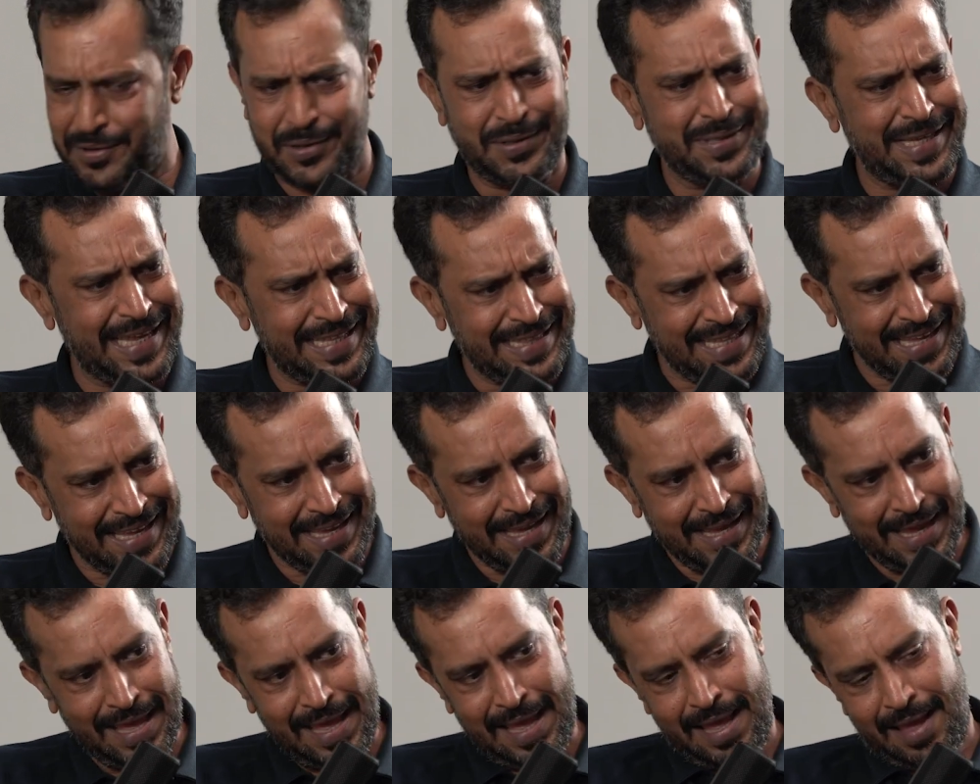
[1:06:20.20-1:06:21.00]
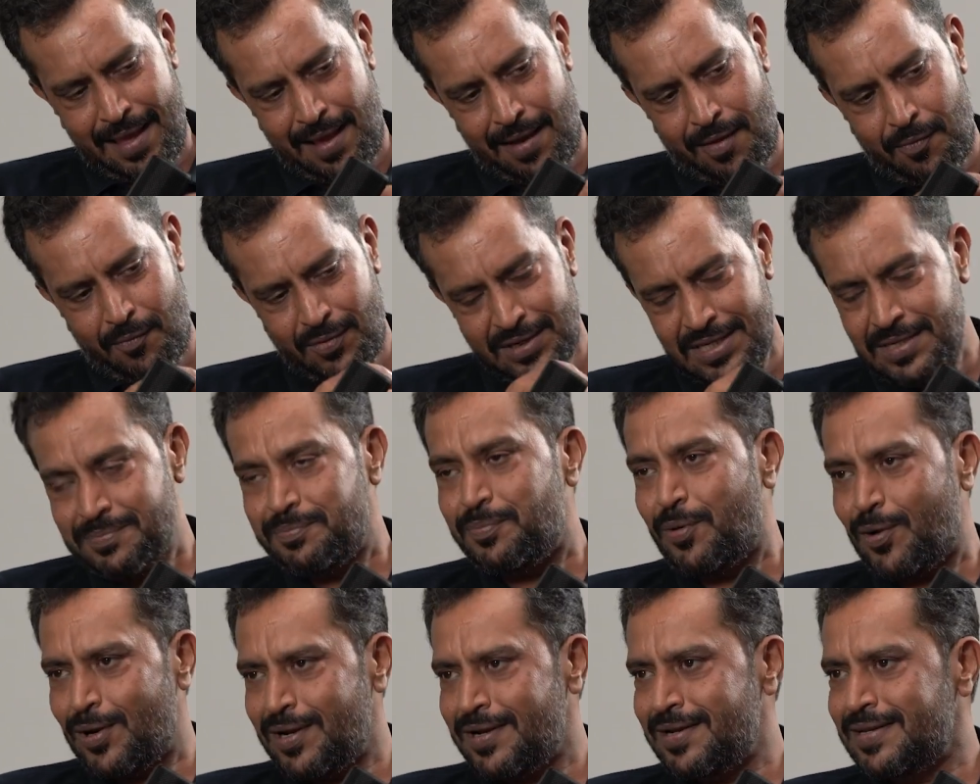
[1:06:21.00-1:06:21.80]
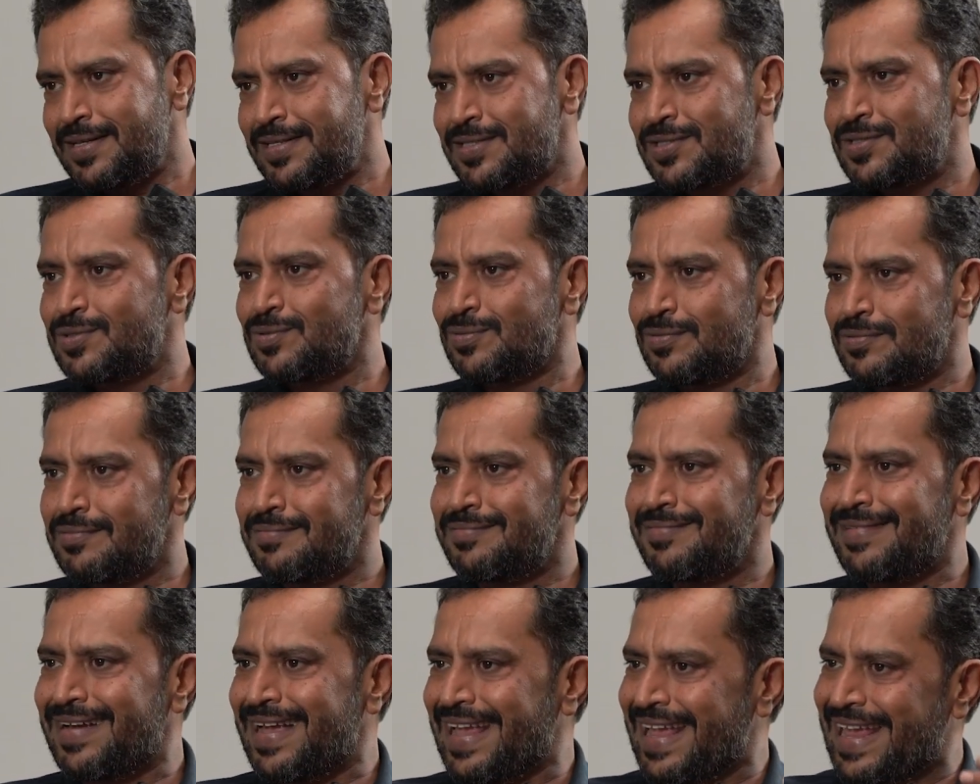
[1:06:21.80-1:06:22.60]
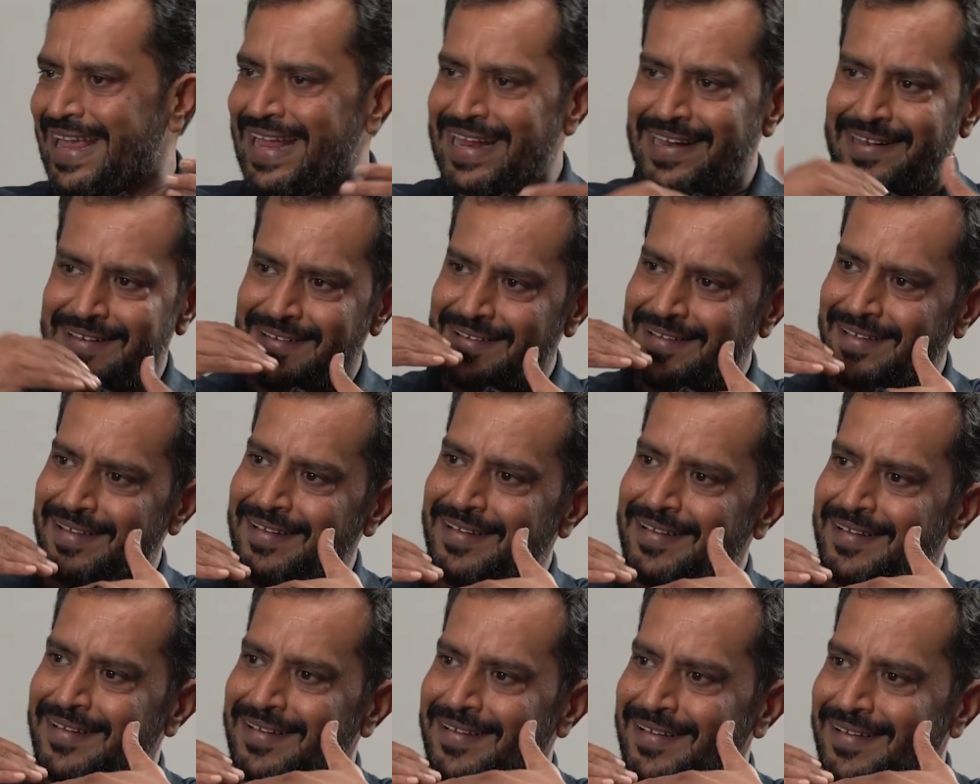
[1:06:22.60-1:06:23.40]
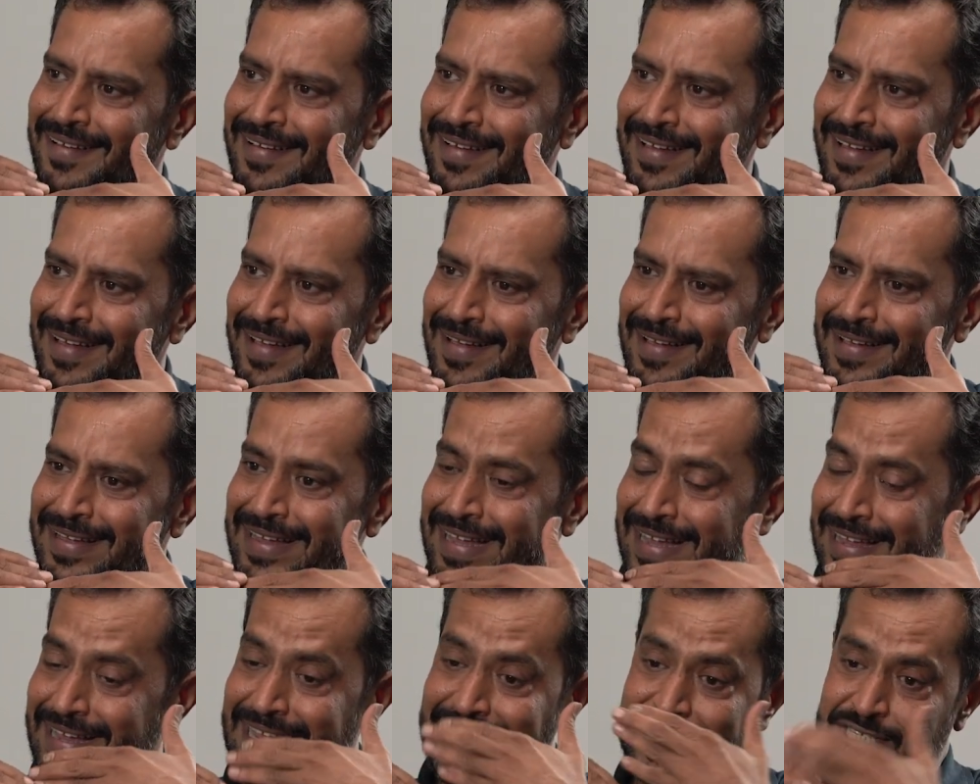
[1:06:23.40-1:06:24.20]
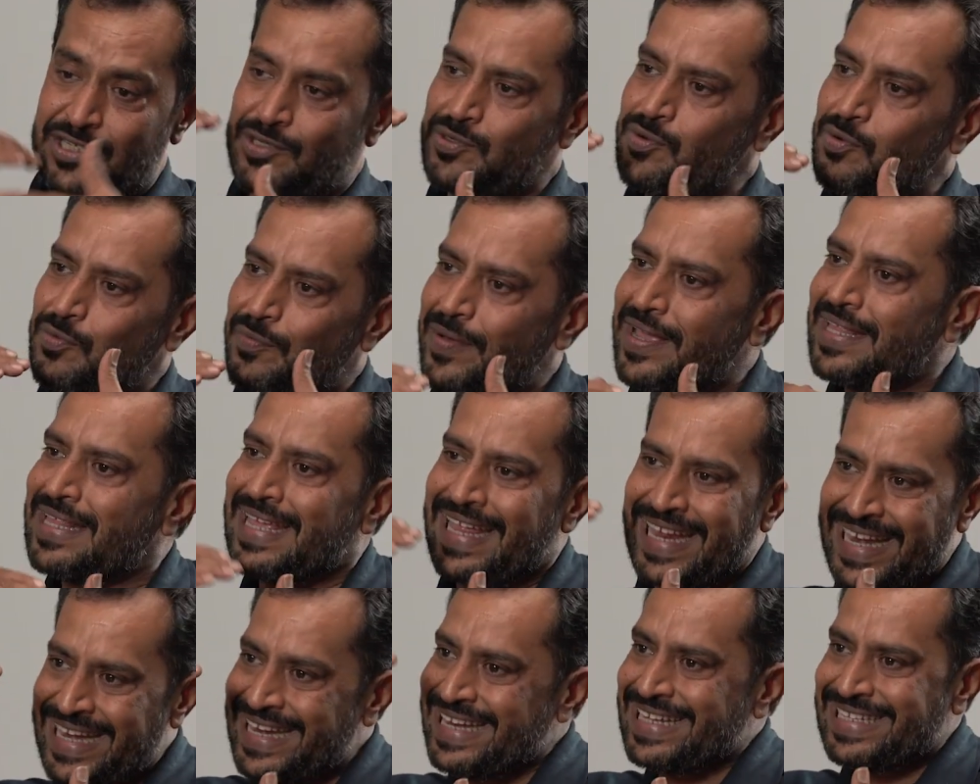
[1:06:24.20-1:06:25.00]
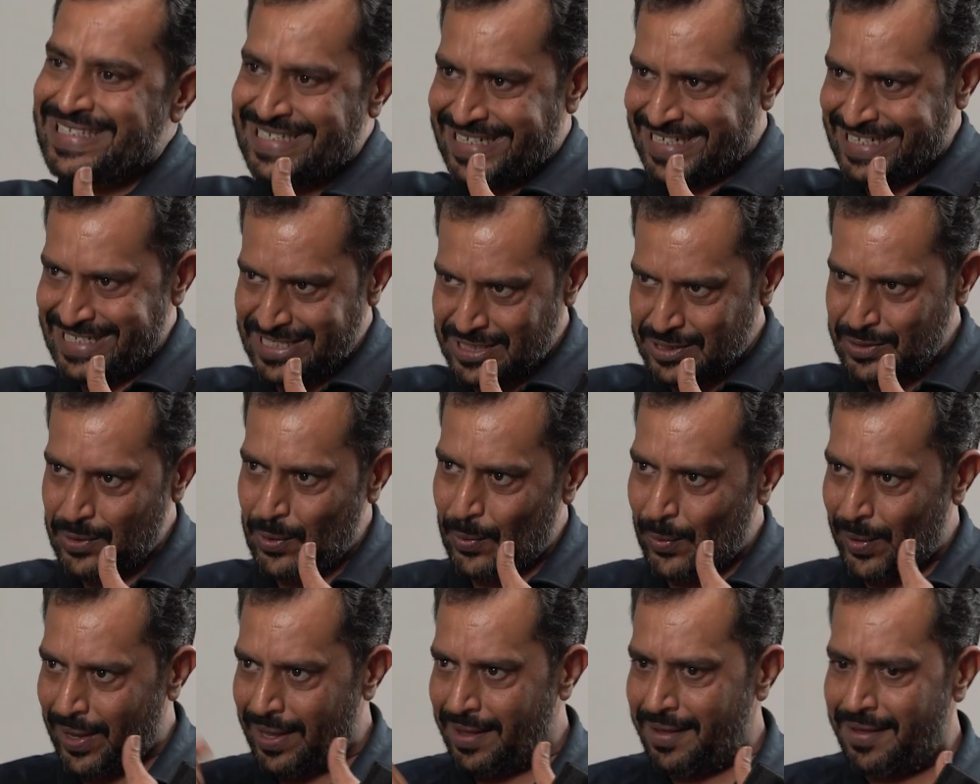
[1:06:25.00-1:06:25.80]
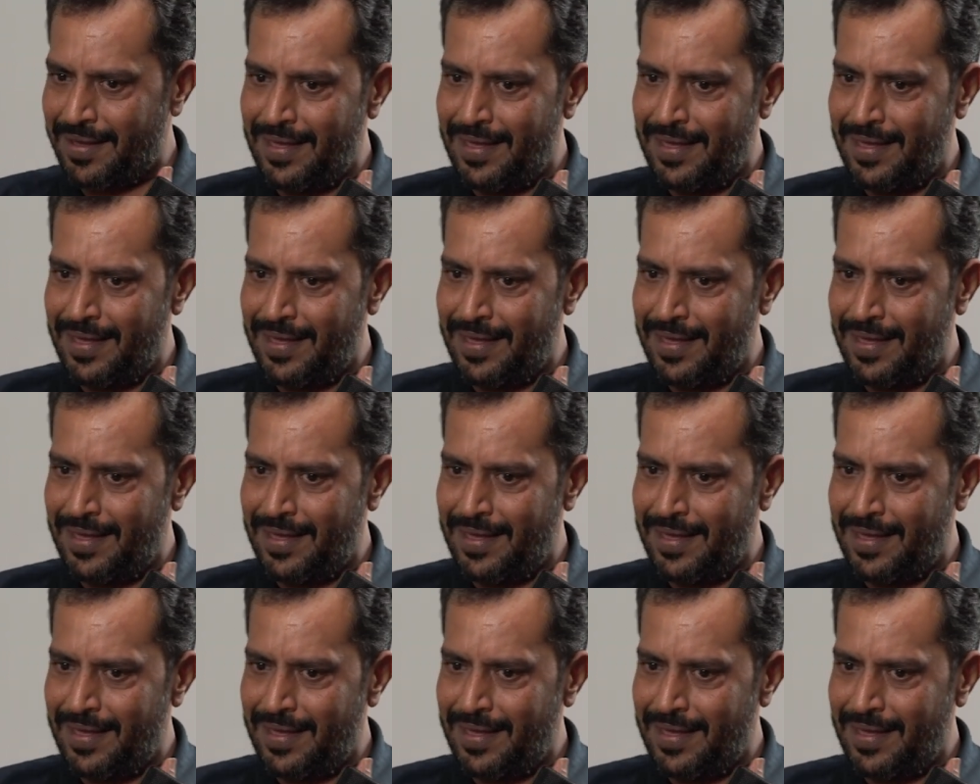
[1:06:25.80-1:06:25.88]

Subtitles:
Because I think what's important is to get to know where the industry is going.